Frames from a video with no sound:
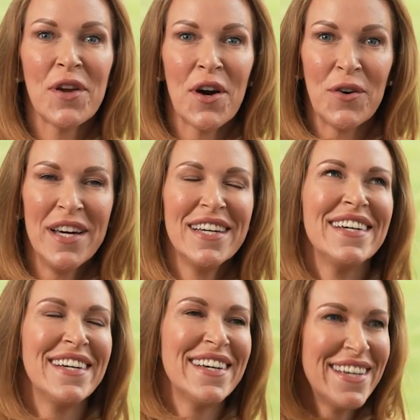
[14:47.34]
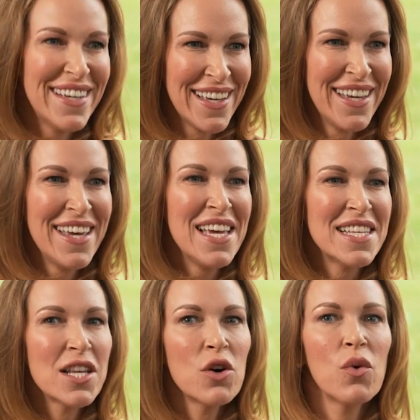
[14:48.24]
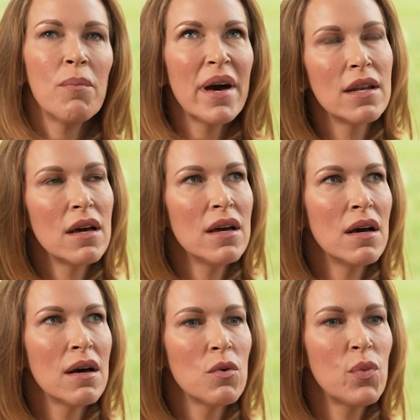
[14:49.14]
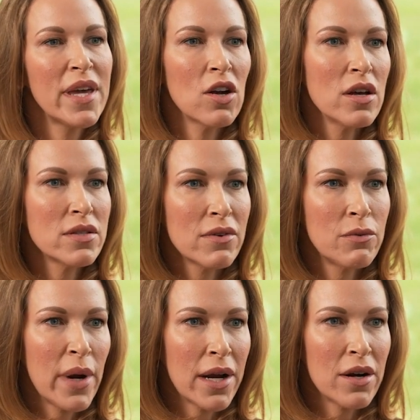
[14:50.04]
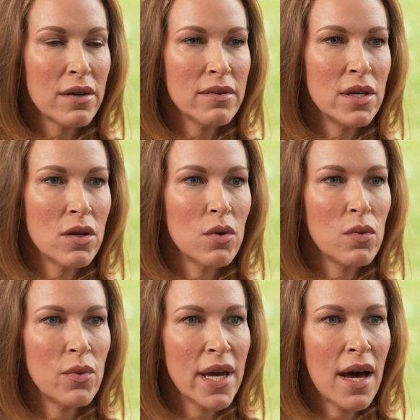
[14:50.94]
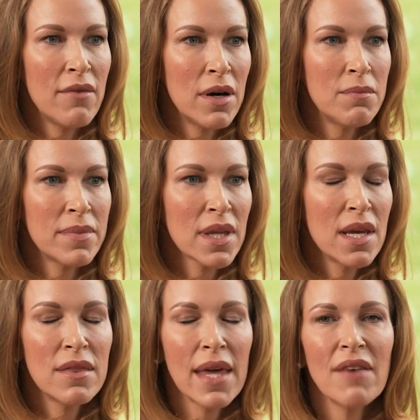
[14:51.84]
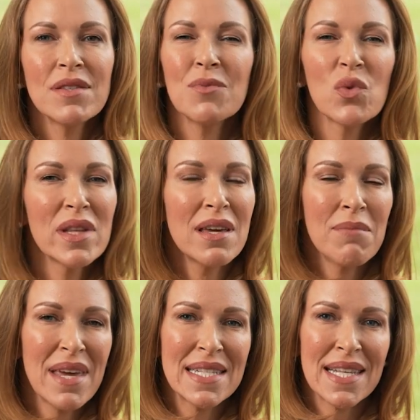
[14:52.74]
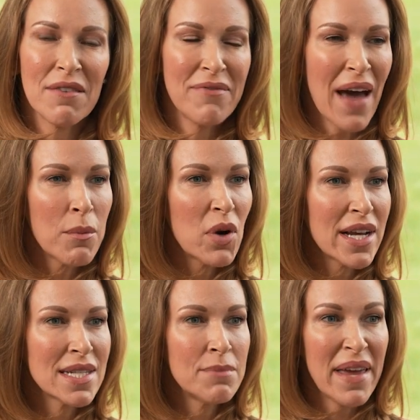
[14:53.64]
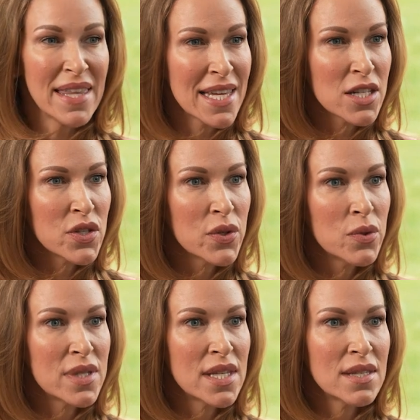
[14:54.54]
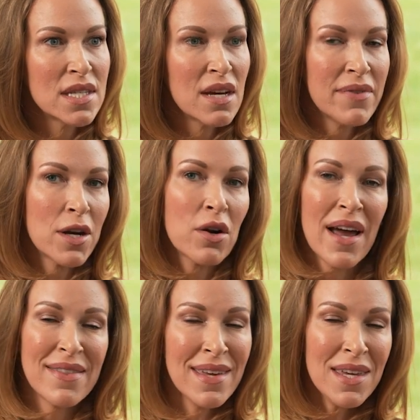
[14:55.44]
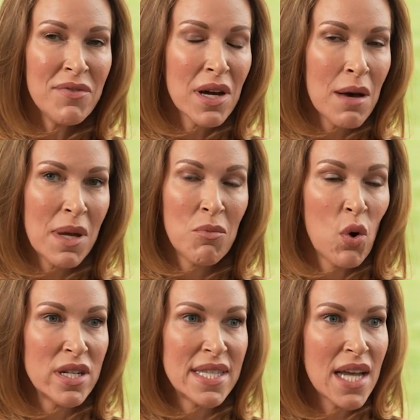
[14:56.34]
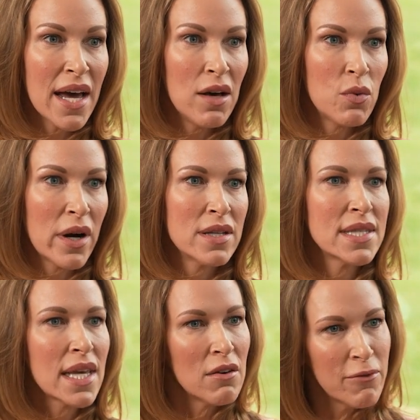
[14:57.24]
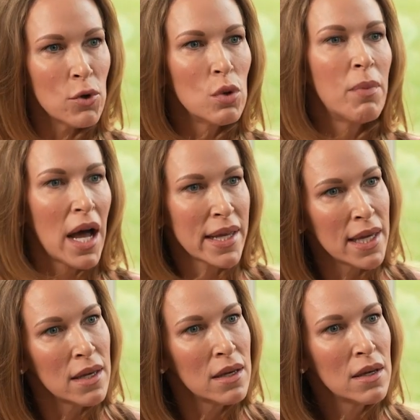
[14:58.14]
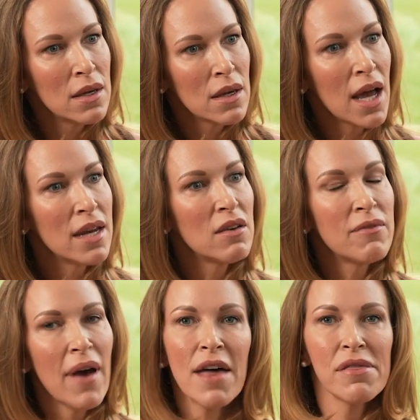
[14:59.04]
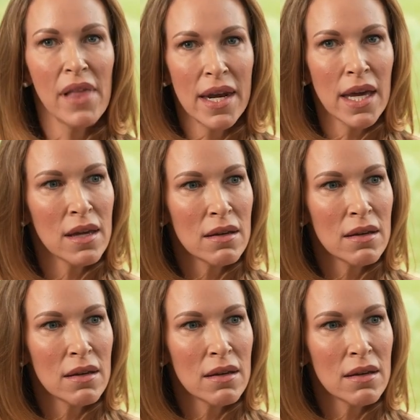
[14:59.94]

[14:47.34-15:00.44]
No. So, but we could also wear, we have they have some really amazing fabrics, bathing suits and stuff that are, I think, even coming more in style where it's like a full body kind of athletic